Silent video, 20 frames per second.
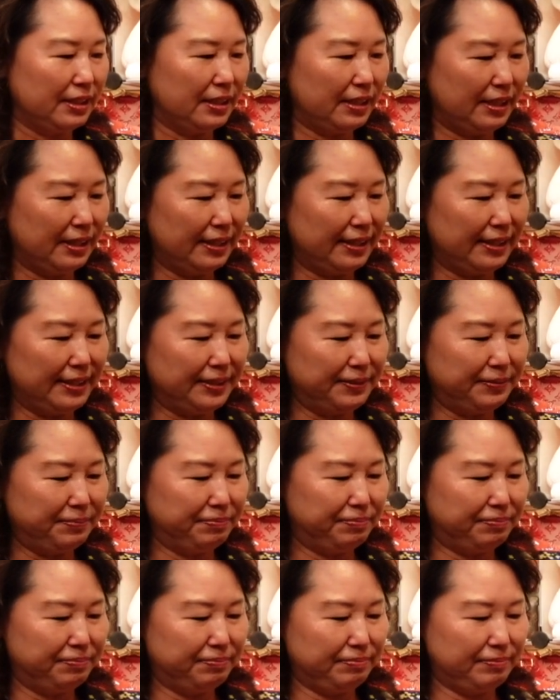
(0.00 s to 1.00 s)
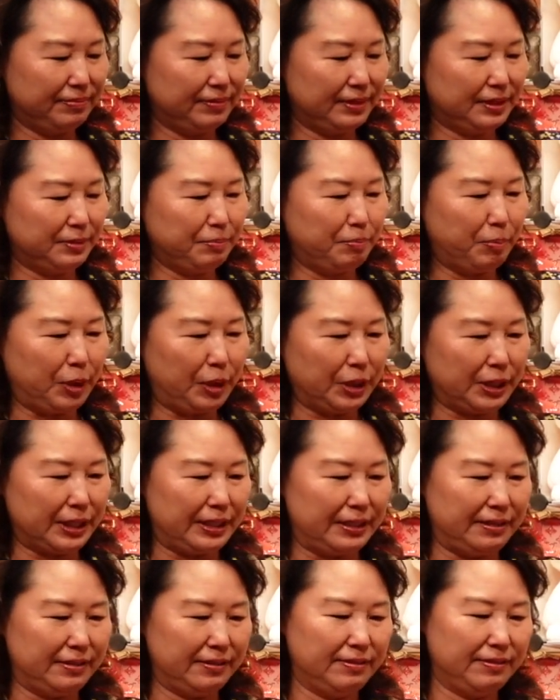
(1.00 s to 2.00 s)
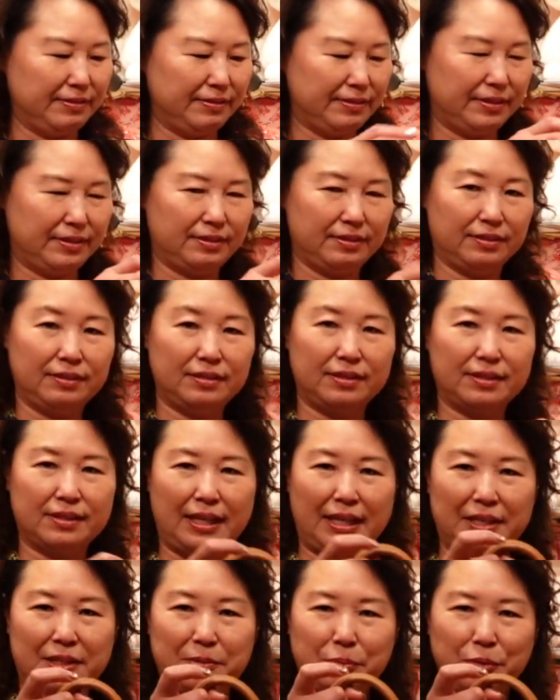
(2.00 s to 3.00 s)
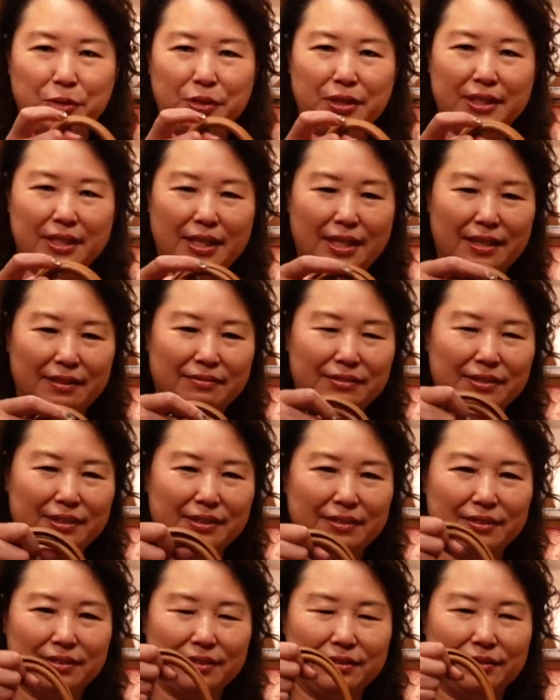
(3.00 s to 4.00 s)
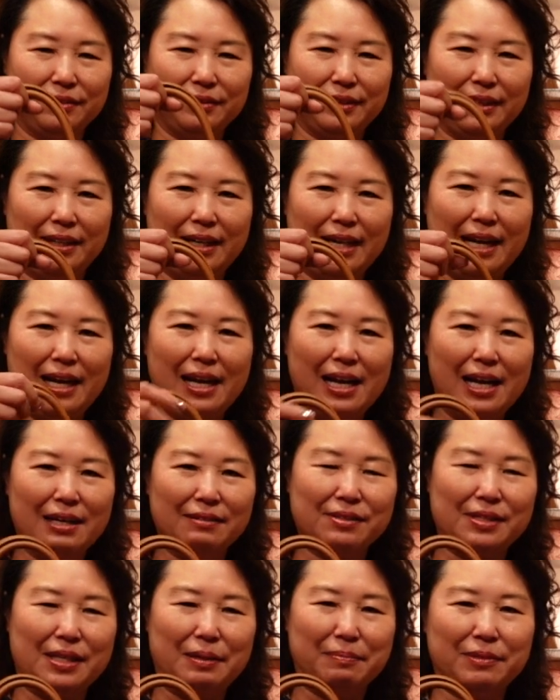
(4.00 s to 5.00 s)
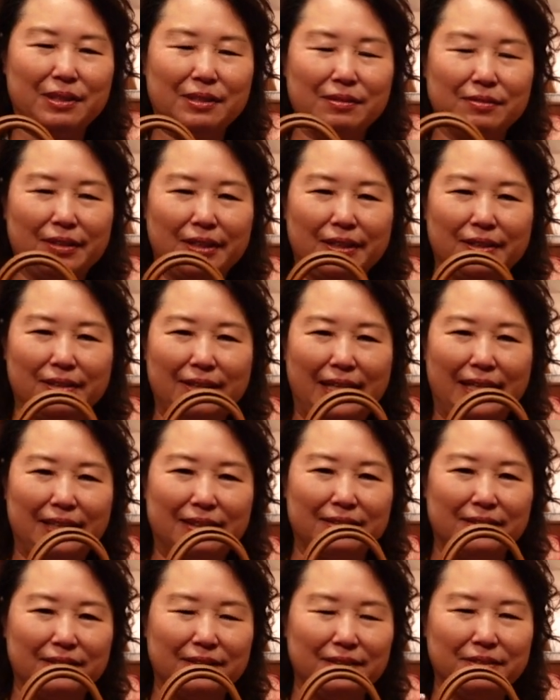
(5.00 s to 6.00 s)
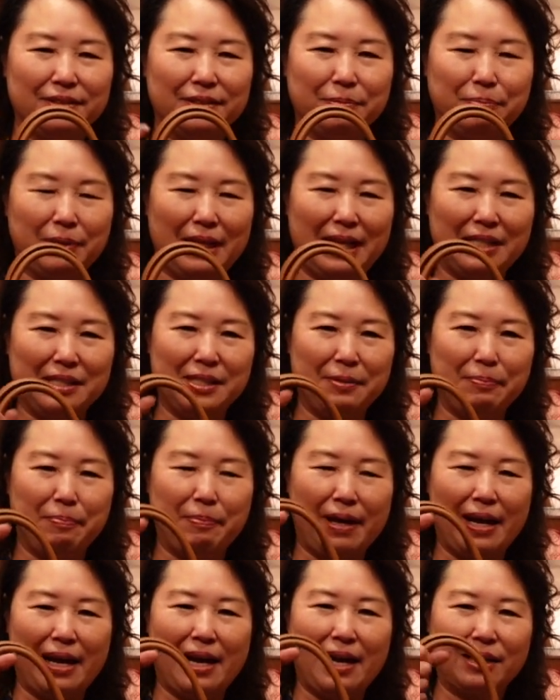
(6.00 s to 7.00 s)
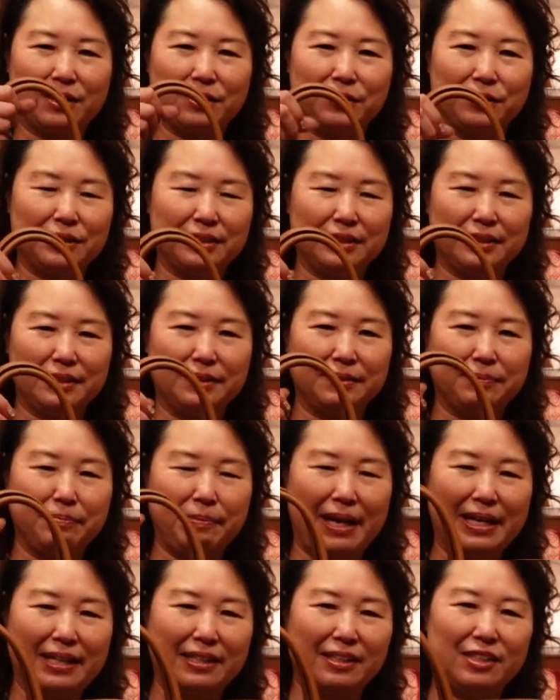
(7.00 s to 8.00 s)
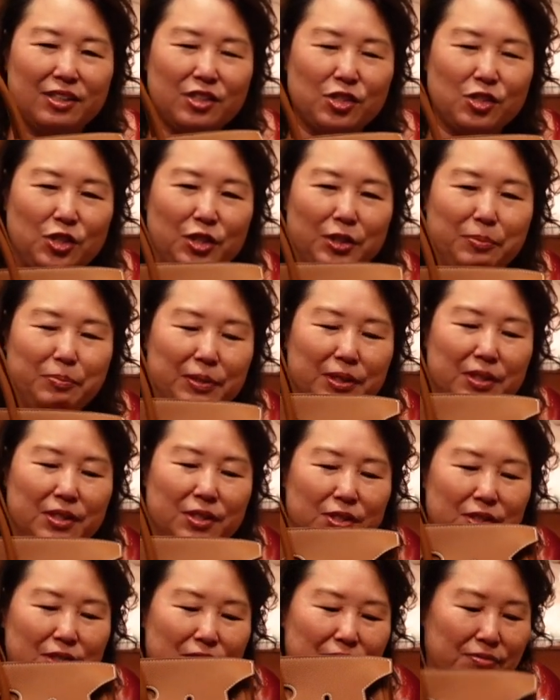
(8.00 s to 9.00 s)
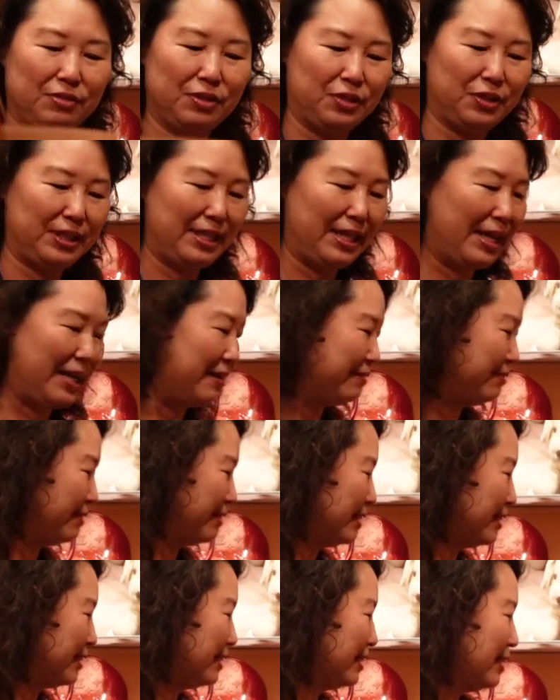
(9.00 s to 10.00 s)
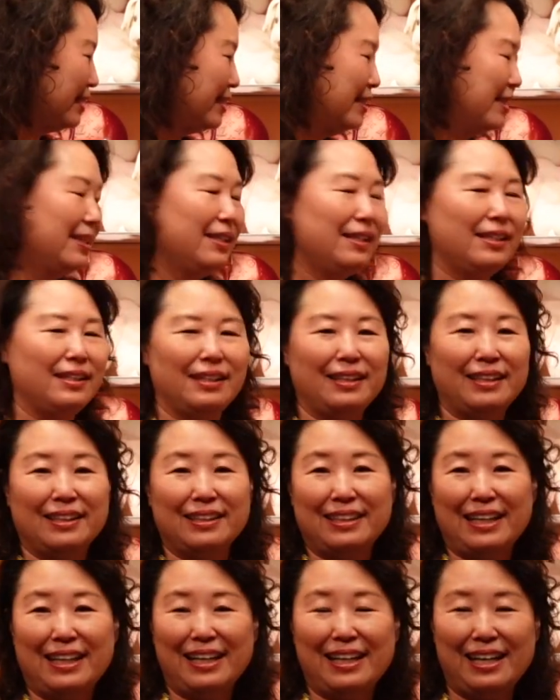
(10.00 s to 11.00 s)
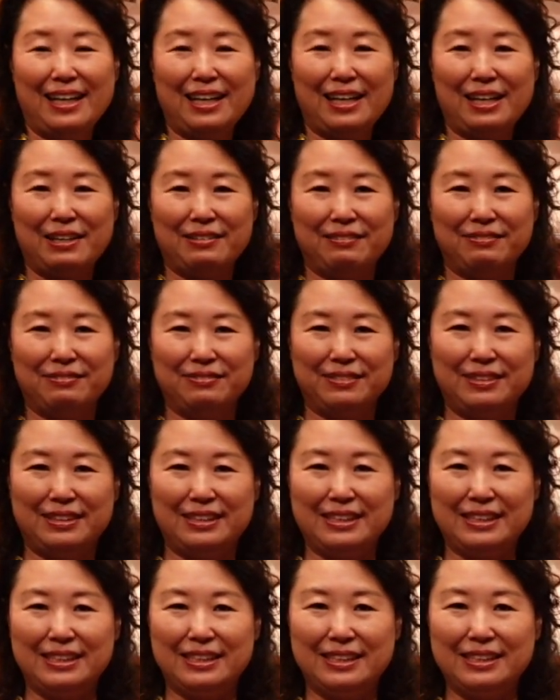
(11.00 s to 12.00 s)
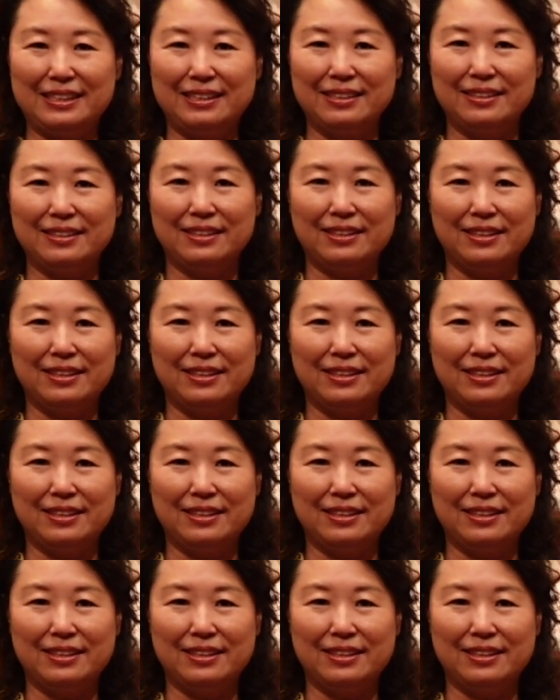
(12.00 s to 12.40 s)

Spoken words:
Birkin. It's kind of pretty heavy. Well, I have some like the plastic bag or the bag insert, but it's just very heavy. And I have the